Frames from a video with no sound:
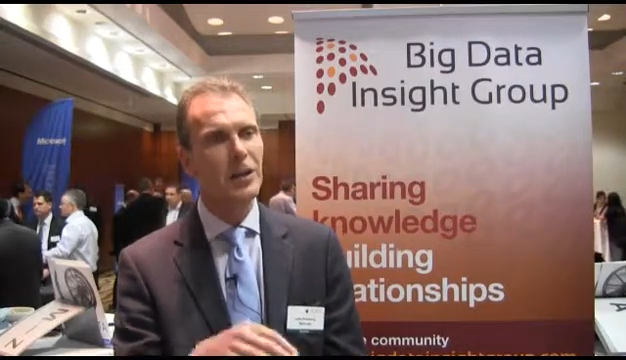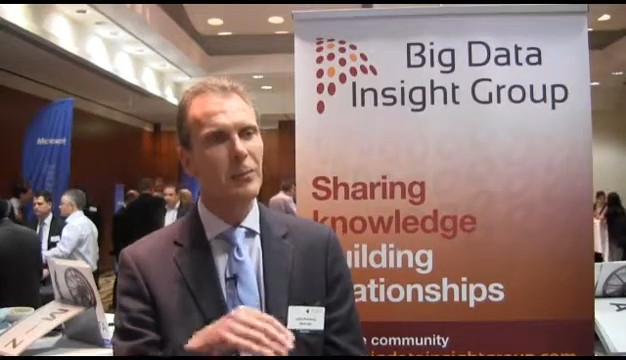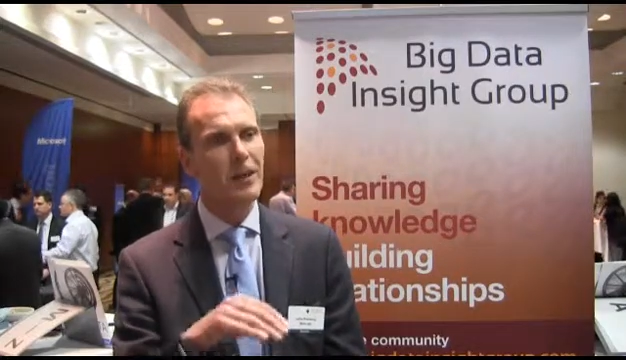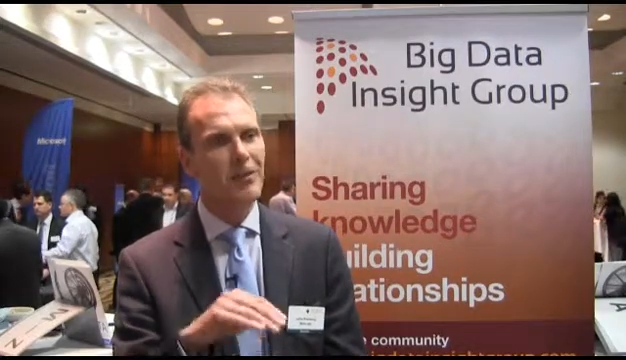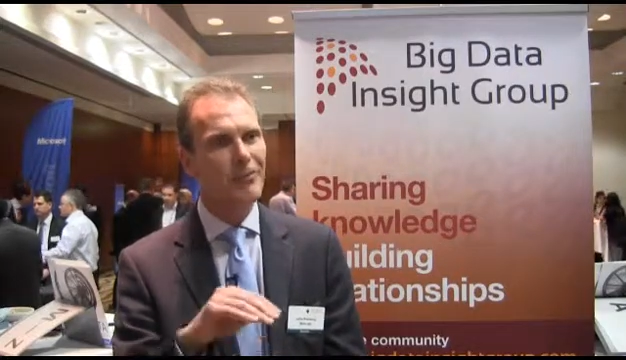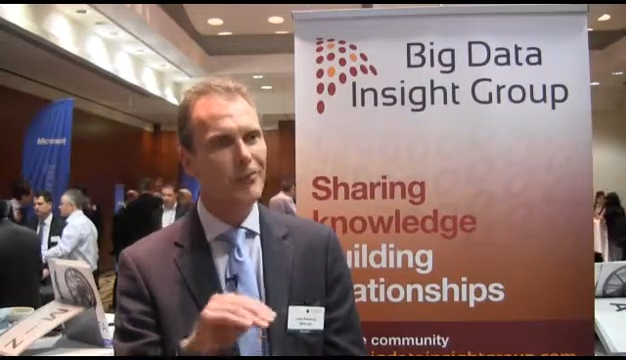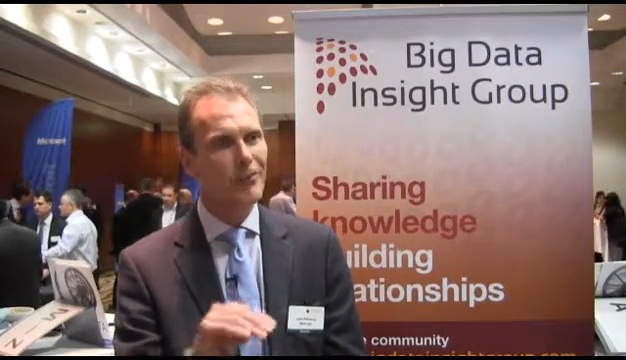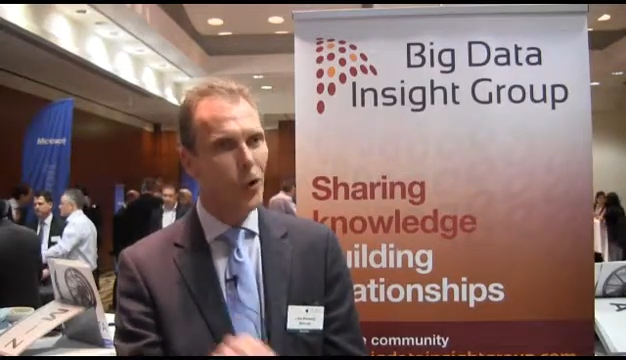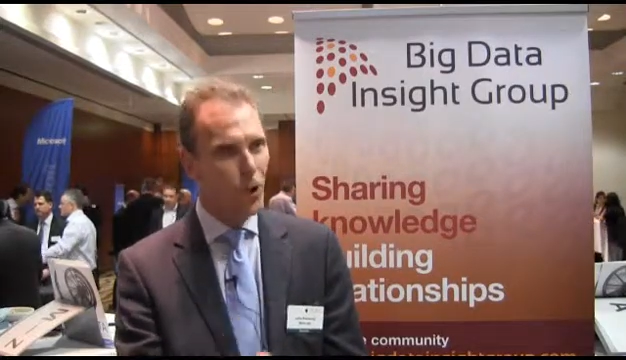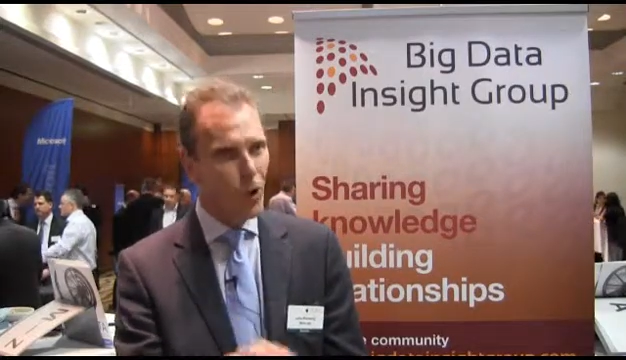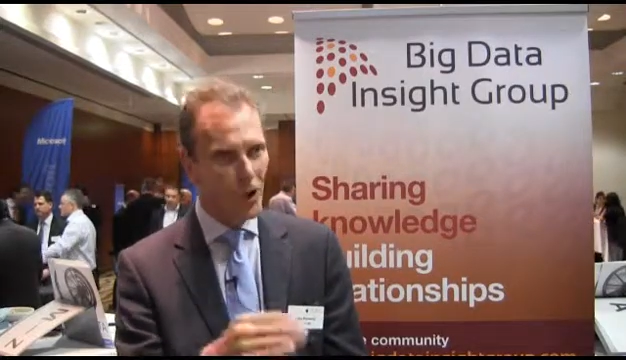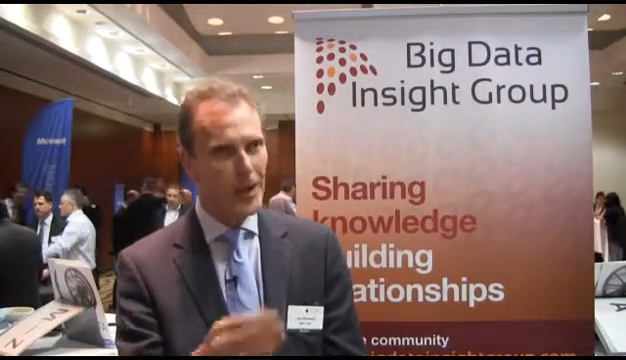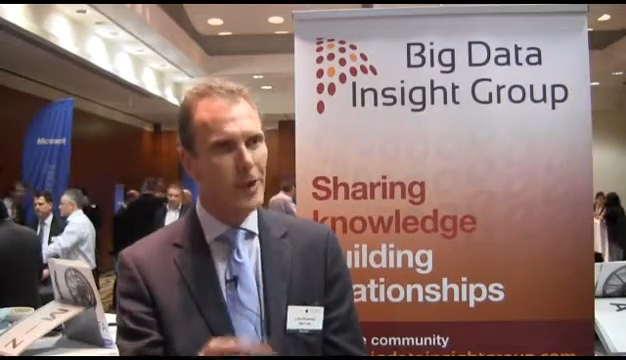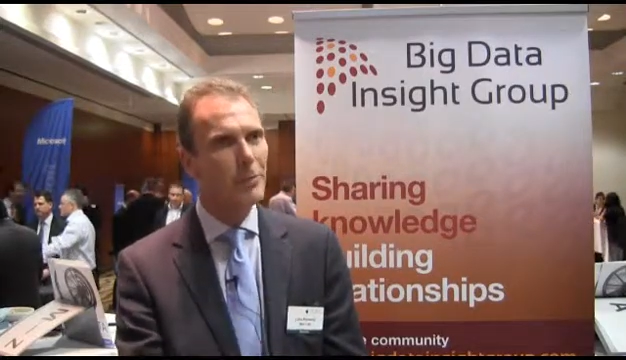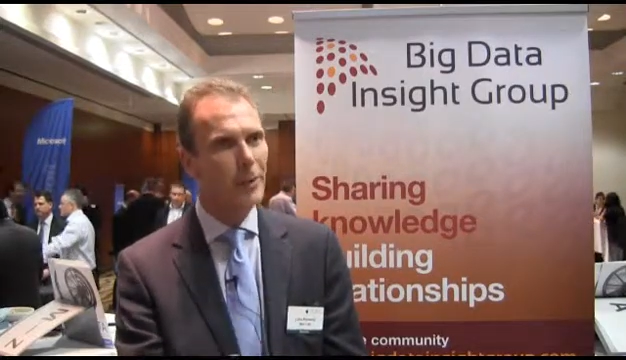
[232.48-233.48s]

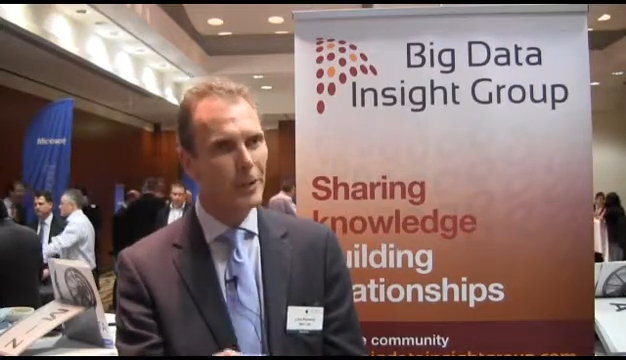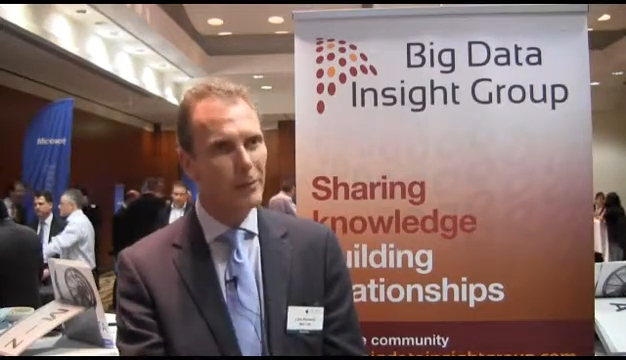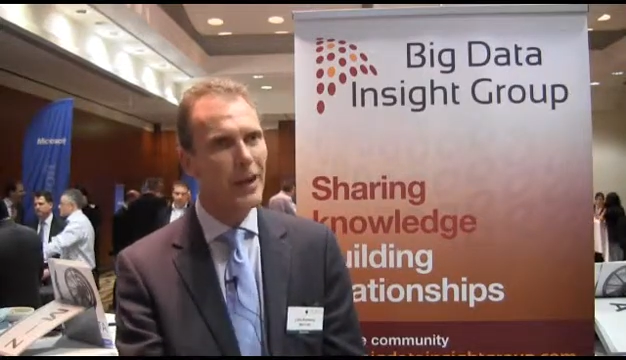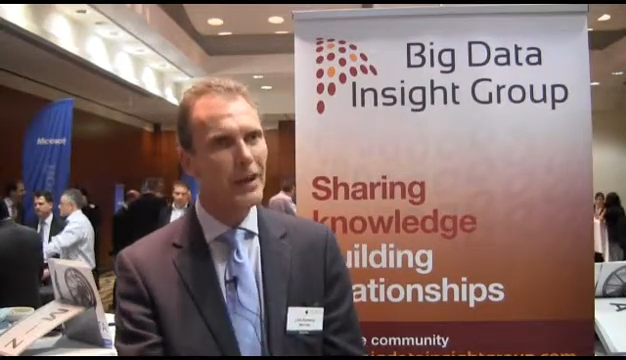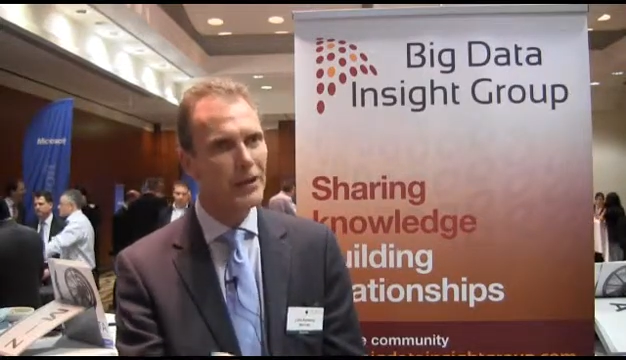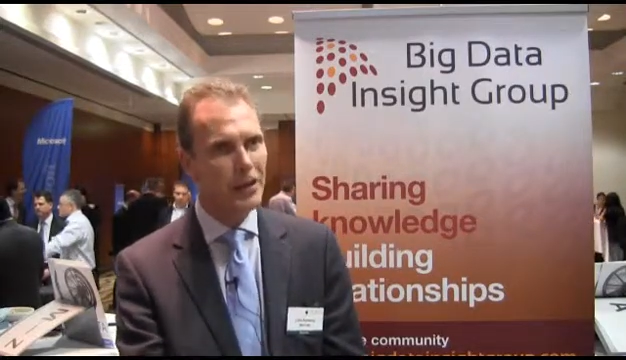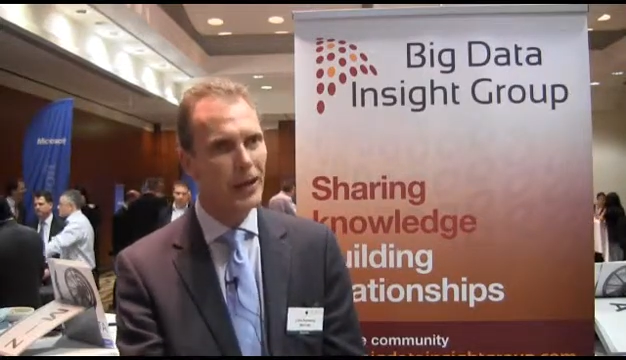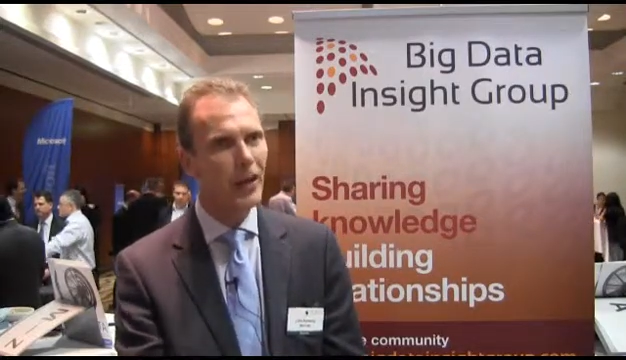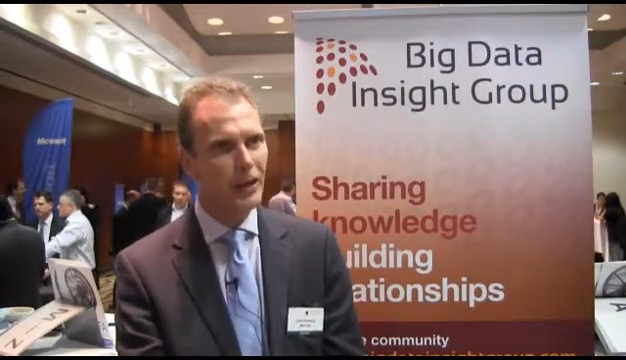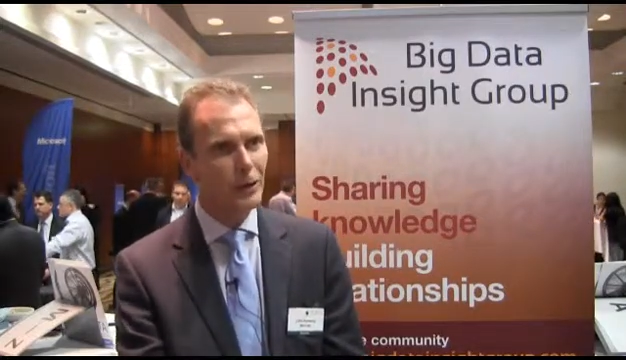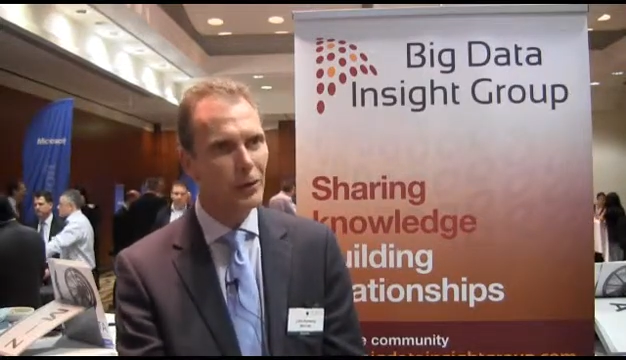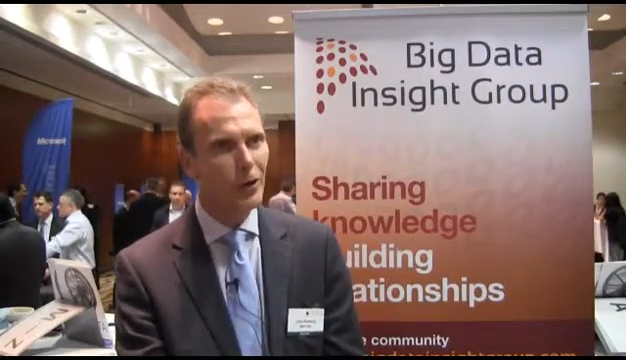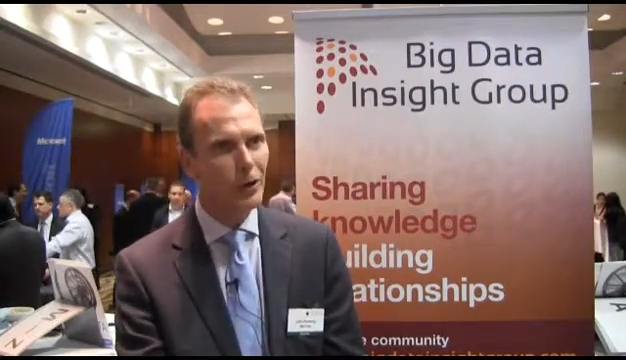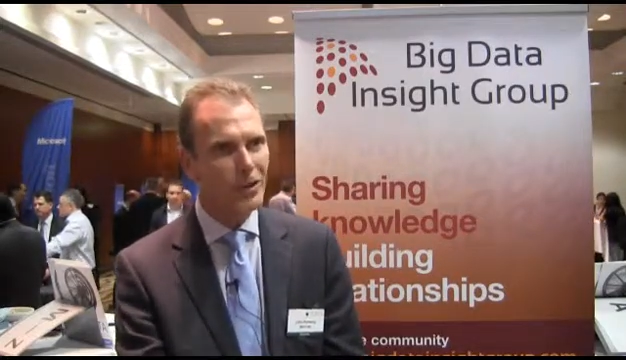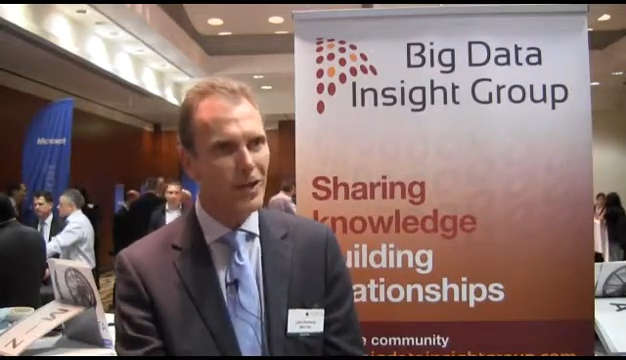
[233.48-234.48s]
before implementing on the
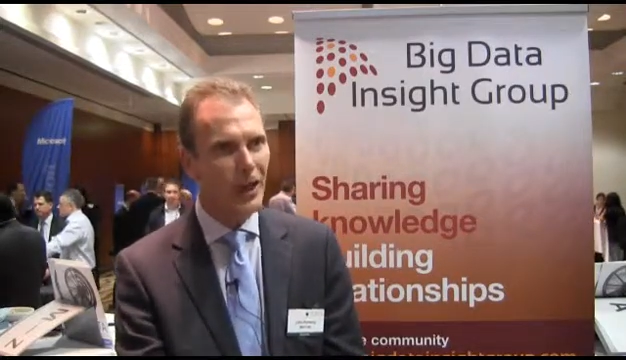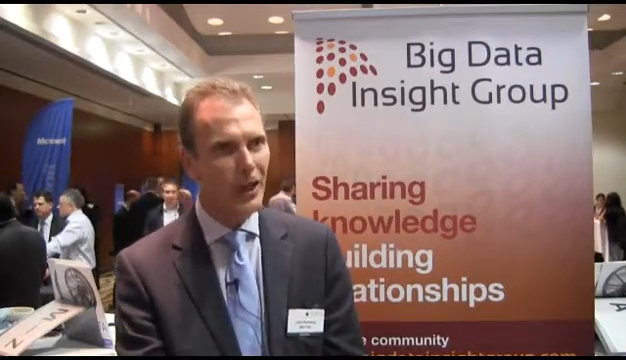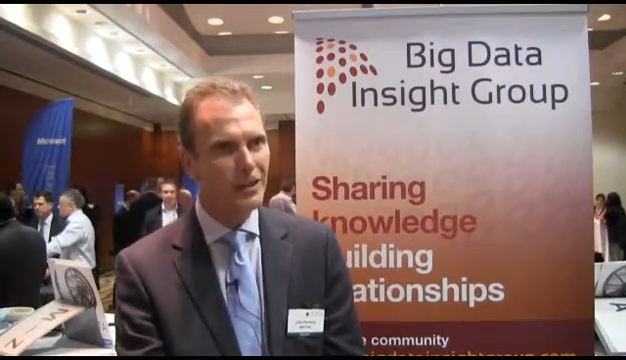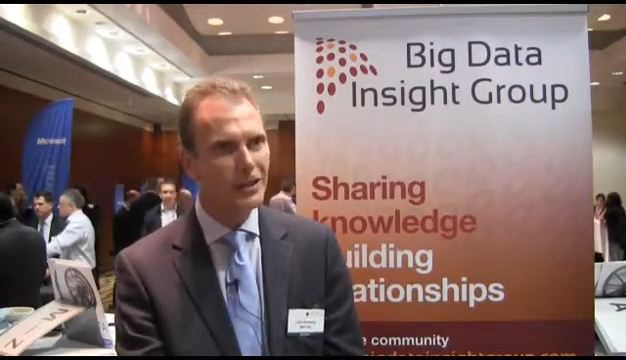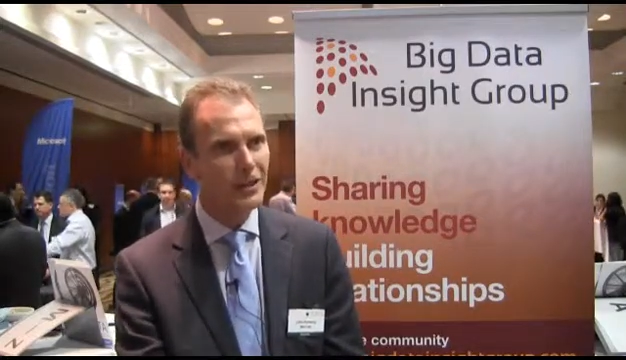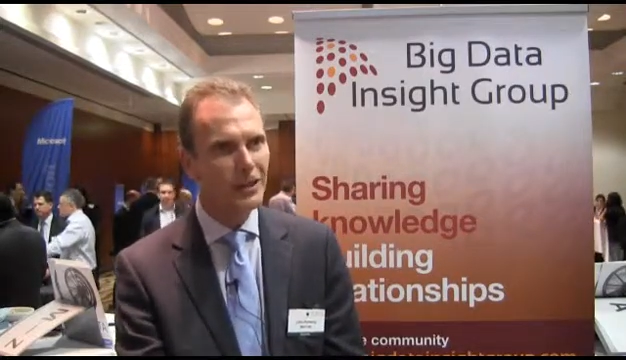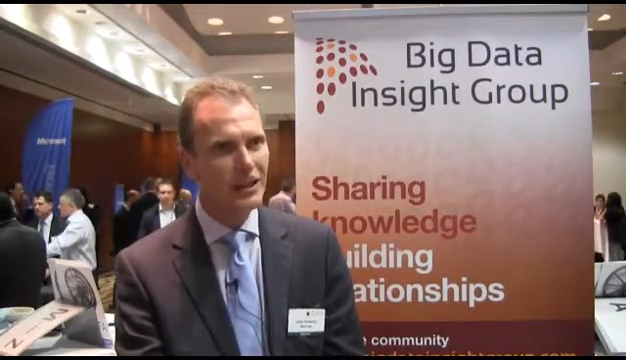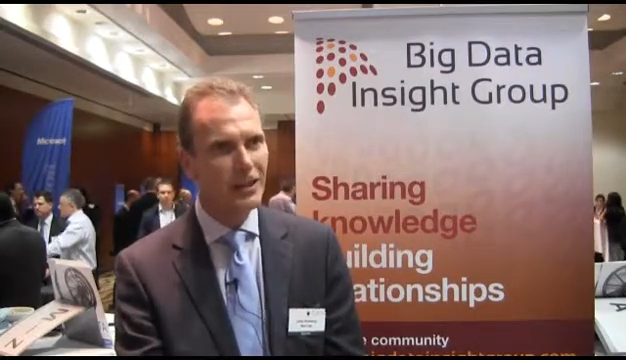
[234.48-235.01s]
project.